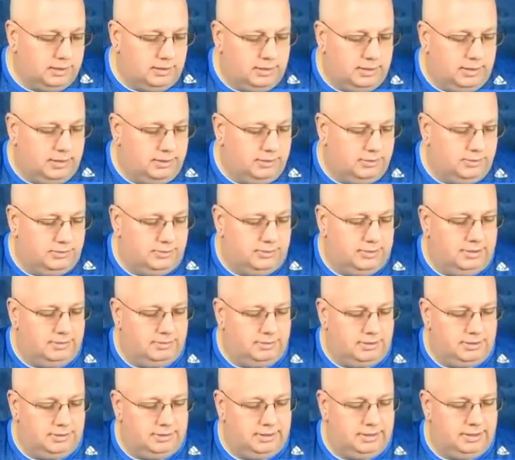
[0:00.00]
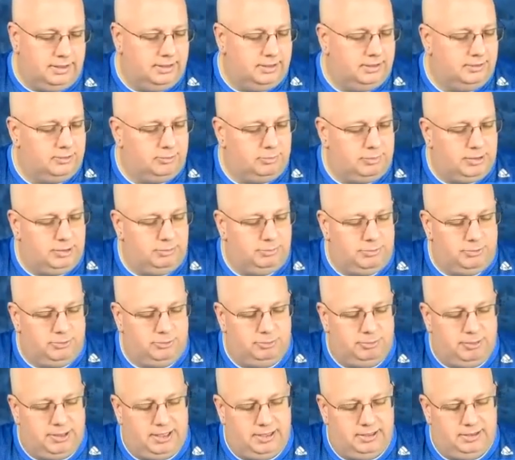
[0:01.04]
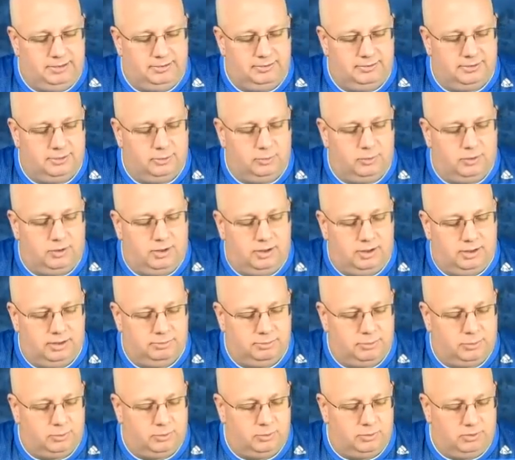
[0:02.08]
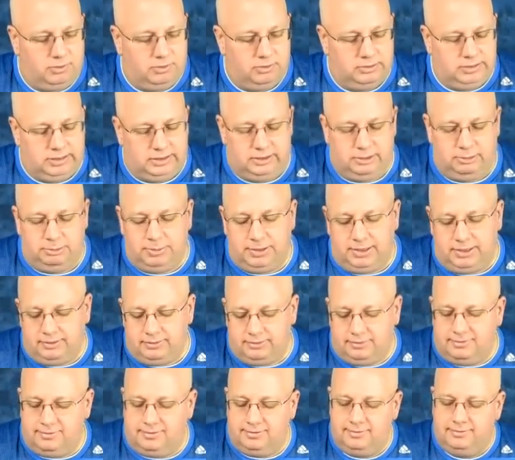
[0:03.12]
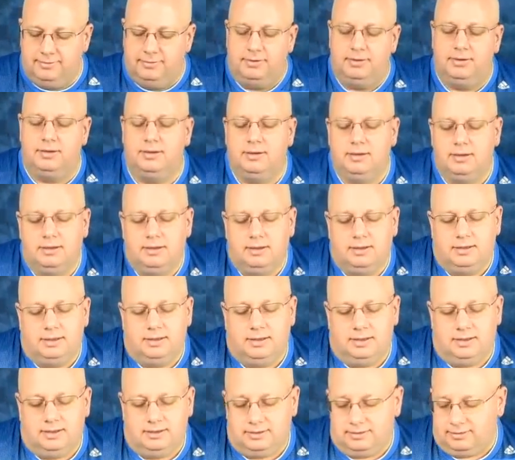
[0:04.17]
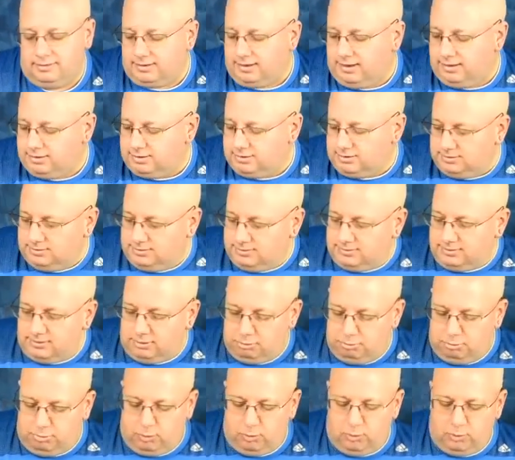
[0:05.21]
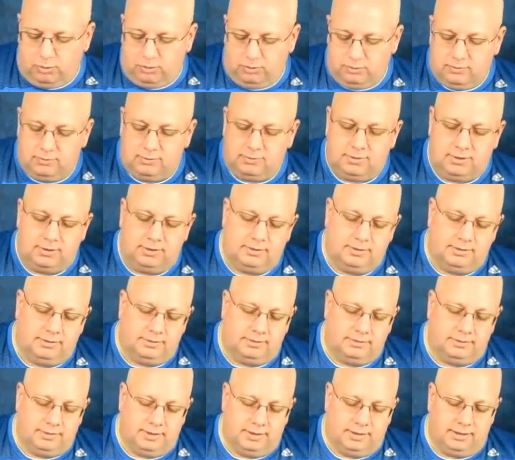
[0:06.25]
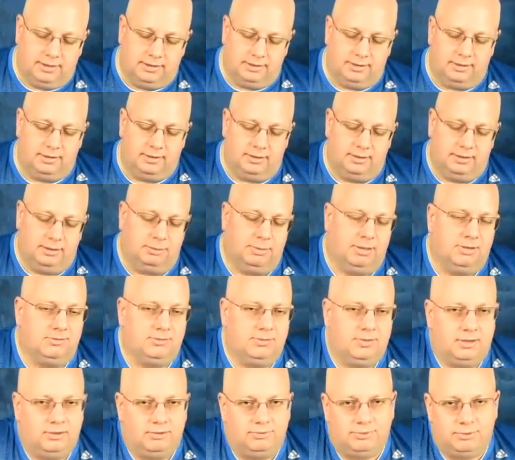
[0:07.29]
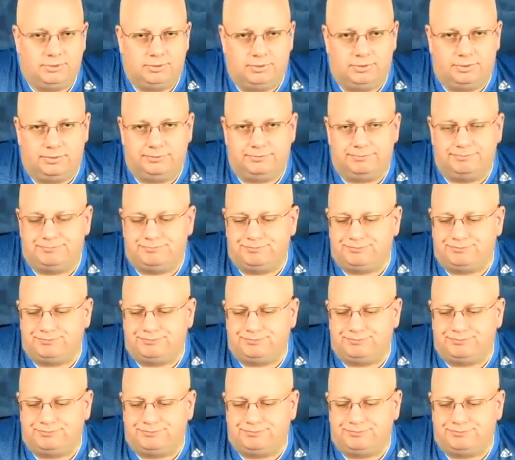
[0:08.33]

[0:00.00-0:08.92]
And there's nothing that gets people's panties in a wad more in debates and discussions on boards than uh, the best telephoto.